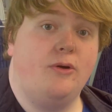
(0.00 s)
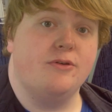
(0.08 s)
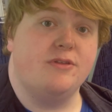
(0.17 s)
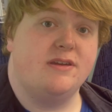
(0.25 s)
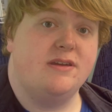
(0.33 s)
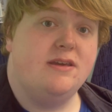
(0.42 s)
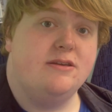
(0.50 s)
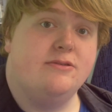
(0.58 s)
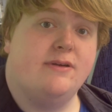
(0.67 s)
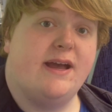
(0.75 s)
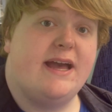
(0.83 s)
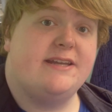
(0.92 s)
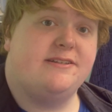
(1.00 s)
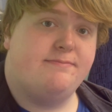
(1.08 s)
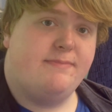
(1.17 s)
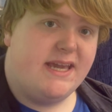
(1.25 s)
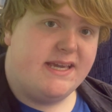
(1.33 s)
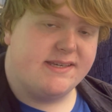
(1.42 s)
or the new and
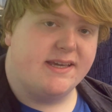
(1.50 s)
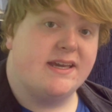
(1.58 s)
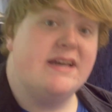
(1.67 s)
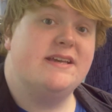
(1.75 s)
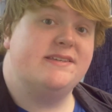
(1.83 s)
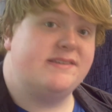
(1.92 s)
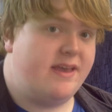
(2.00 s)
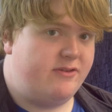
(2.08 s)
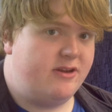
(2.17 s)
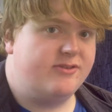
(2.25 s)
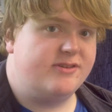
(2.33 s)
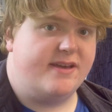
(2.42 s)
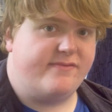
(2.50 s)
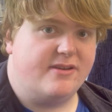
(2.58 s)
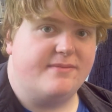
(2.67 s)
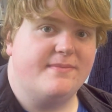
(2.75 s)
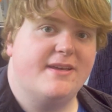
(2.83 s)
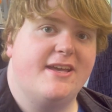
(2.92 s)
amazing
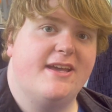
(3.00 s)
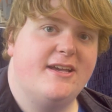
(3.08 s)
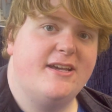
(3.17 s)
707.